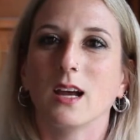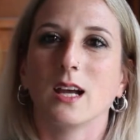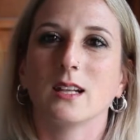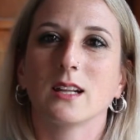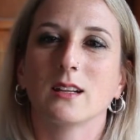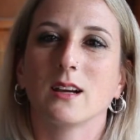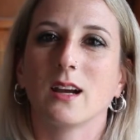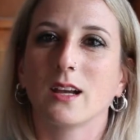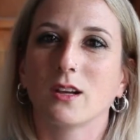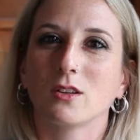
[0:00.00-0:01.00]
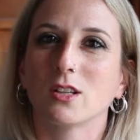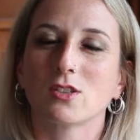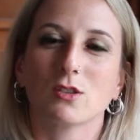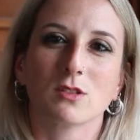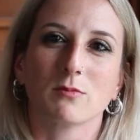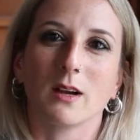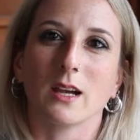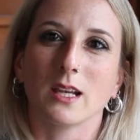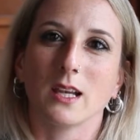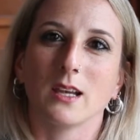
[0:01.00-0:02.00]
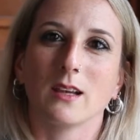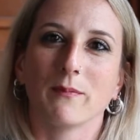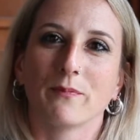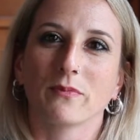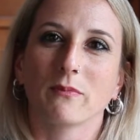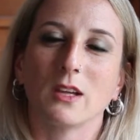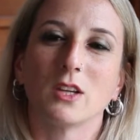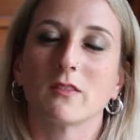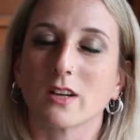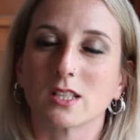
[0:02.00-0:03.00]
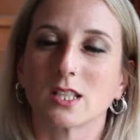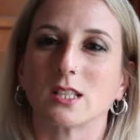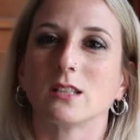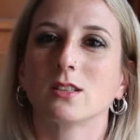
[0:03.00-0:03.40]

And then I couldn't choose my university,